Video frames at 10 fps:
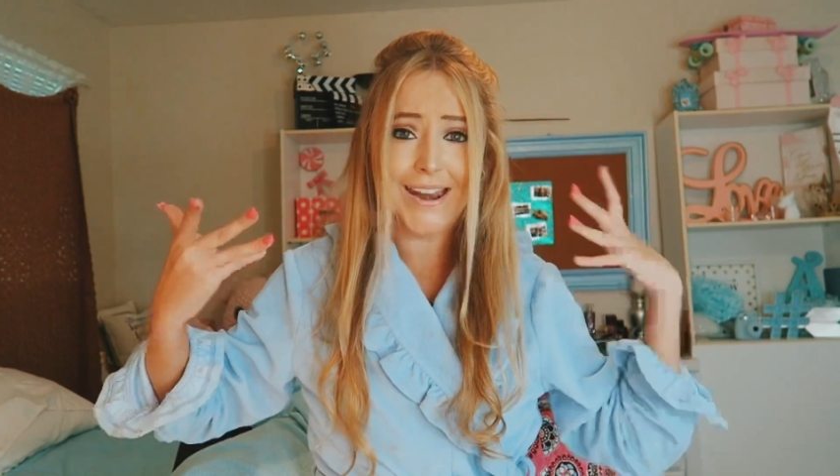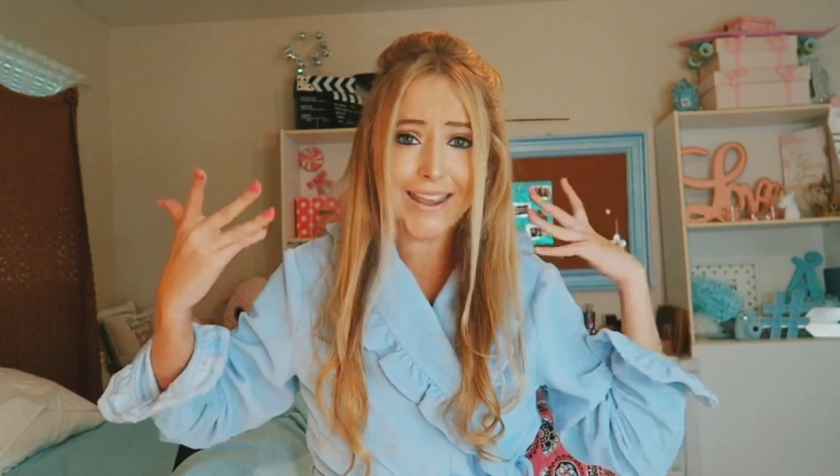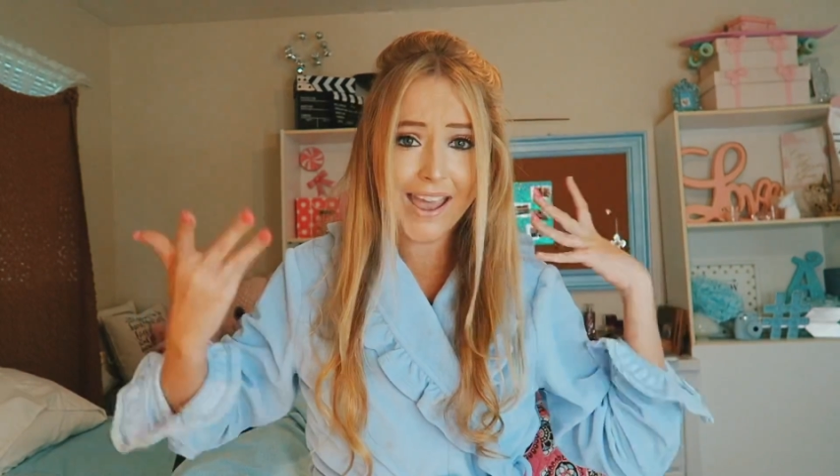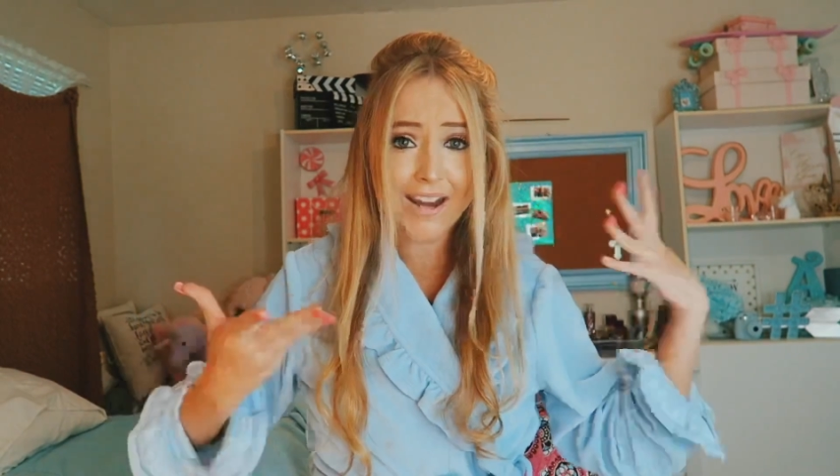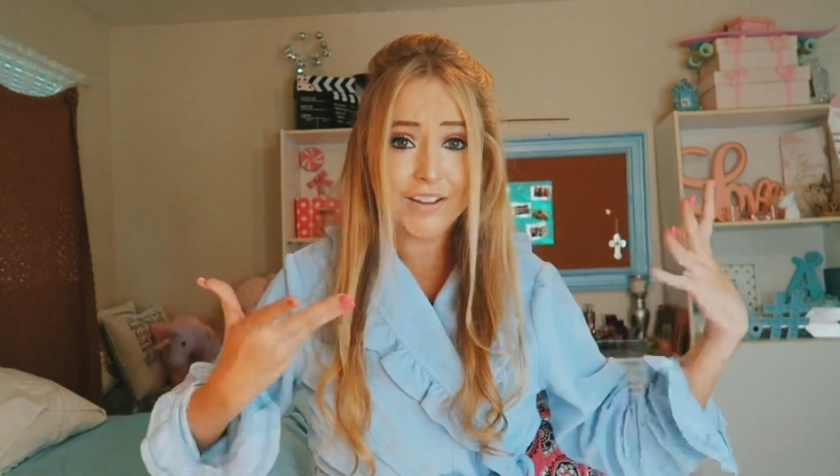
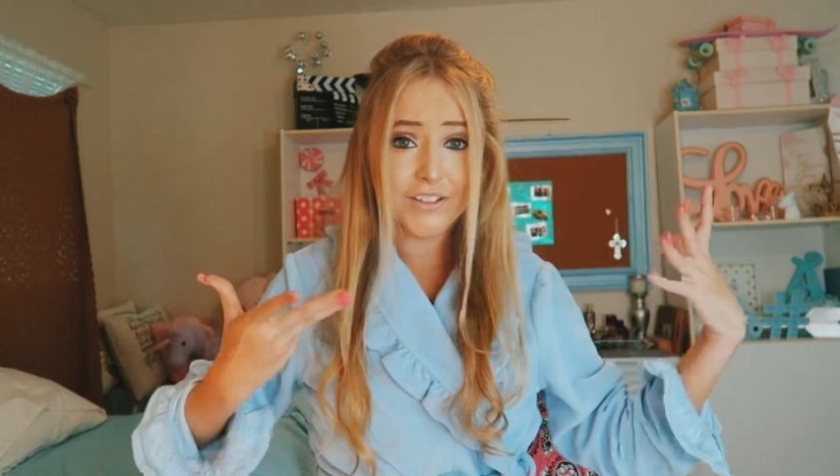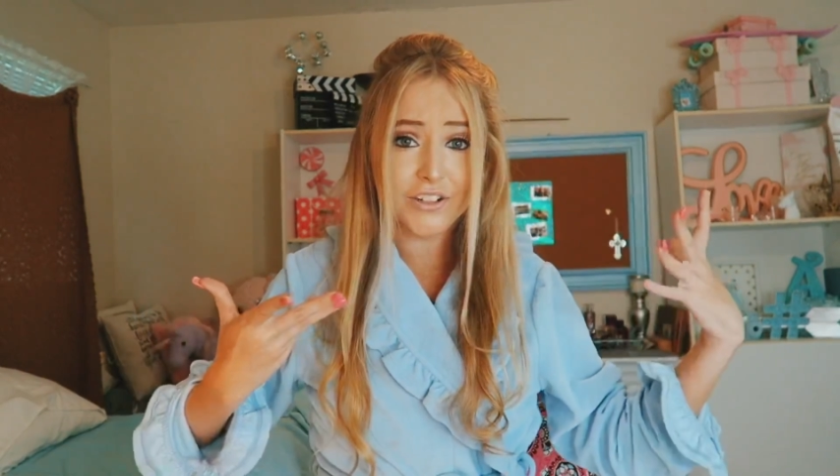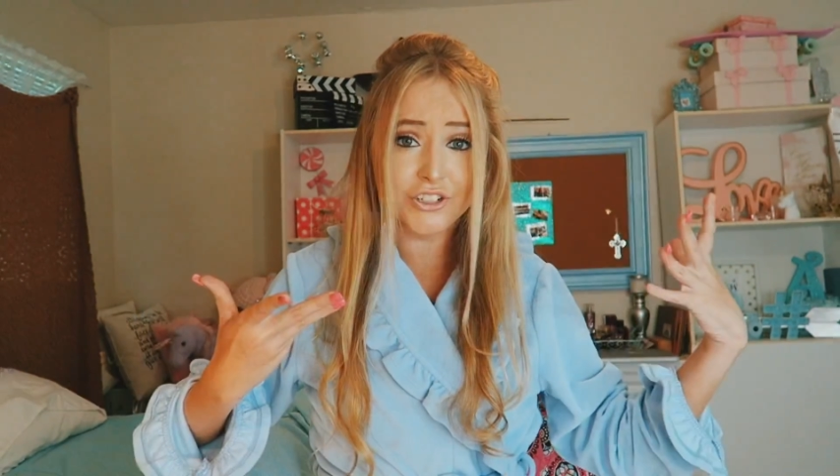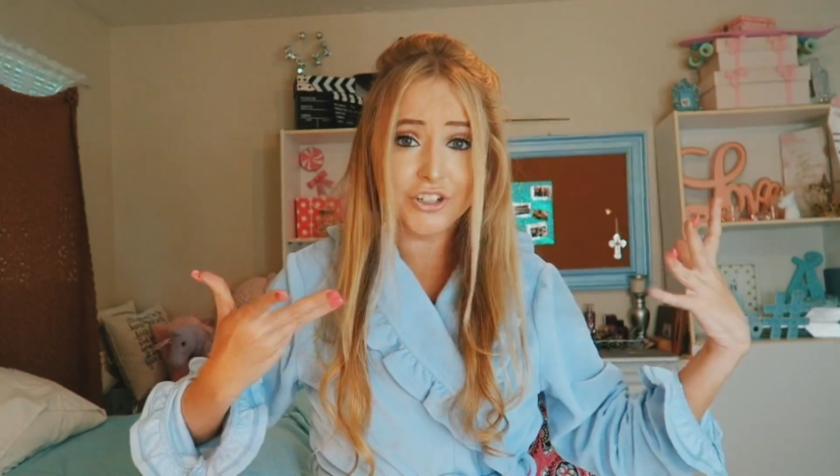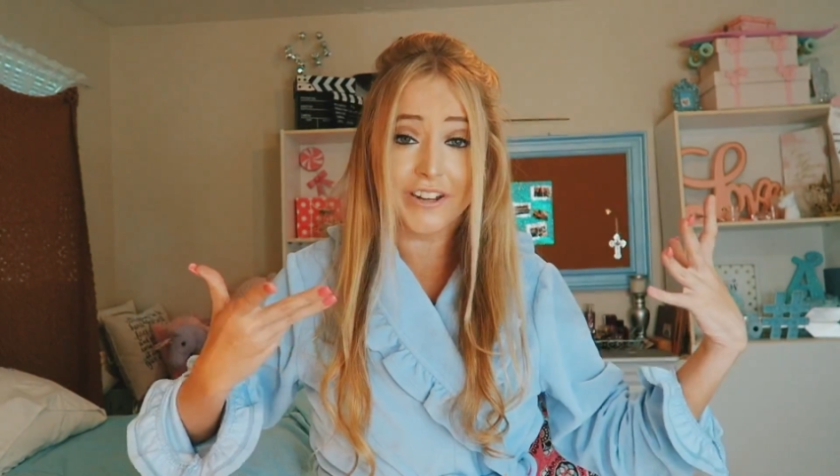any kind of
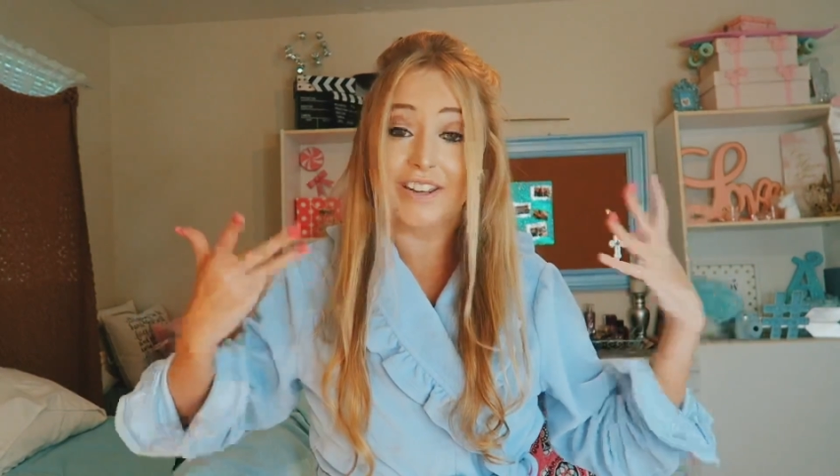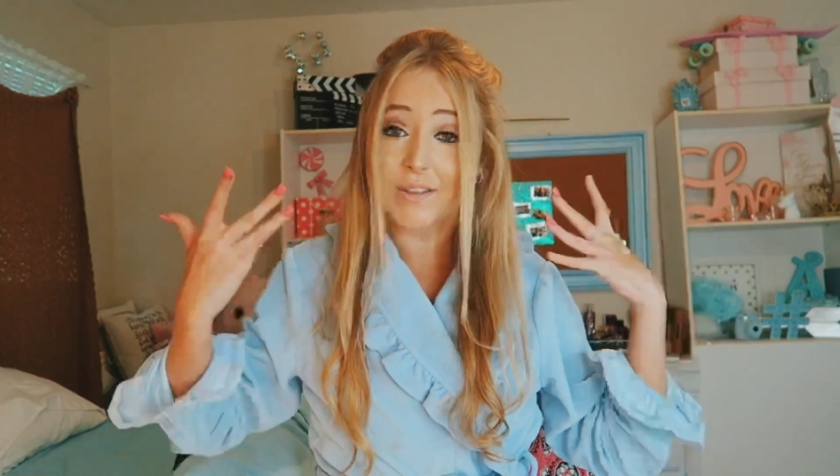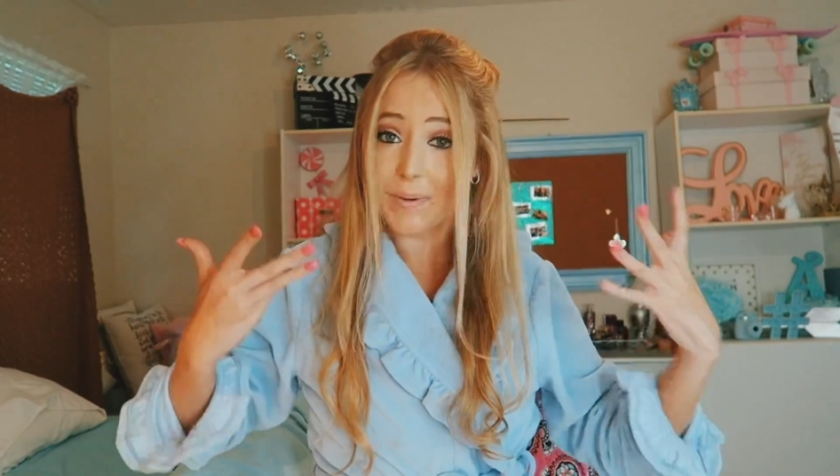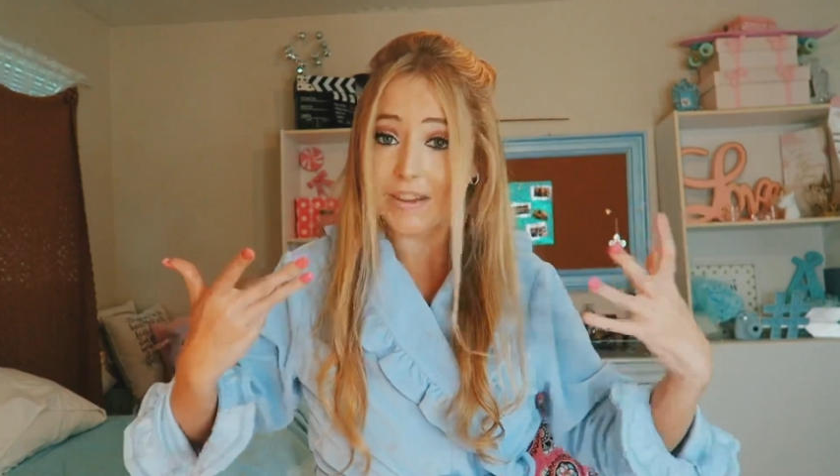surgery is a